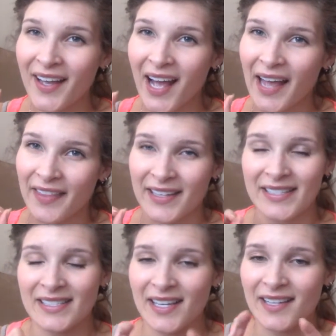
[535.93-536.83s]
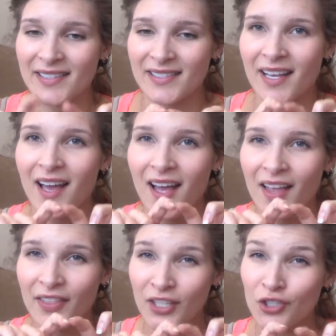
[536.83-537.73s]
and then it says,
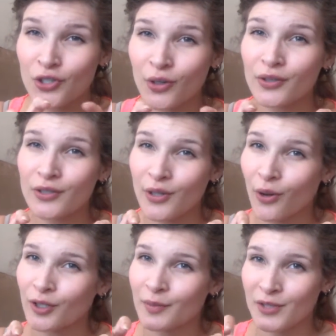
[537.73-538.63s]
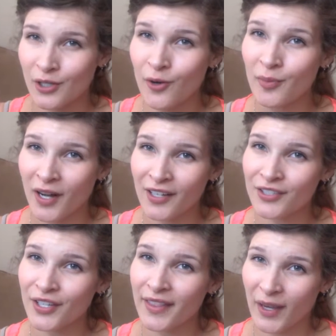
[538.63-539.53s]
these shoulders hold up so
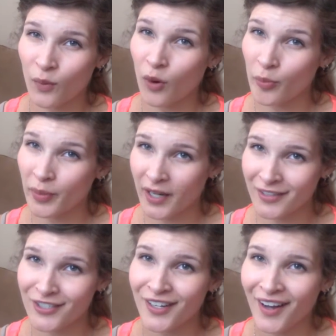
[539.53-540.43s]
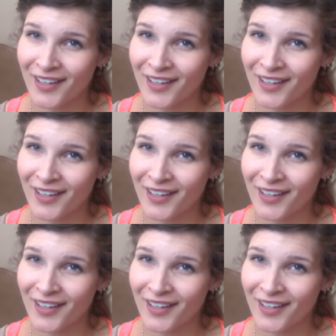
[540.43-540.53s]
much they won't budge,